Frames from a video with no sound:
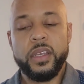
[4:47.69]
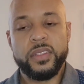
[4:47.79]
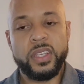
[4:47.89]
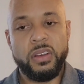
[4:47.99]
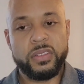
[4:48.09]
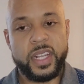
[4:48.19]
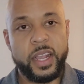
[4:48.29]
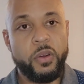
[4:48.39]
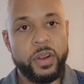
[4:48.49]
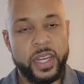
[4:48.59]
Songs
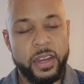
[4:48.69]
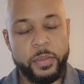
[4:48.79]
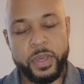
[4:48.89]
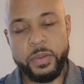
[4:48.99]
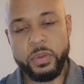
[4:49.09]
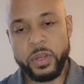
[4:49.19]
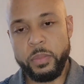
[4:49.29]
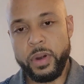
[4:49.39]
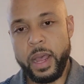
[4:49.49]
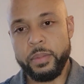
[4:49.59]
like Ordinary People are
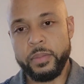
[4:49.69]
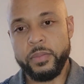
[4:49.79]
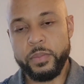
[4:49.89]
prob-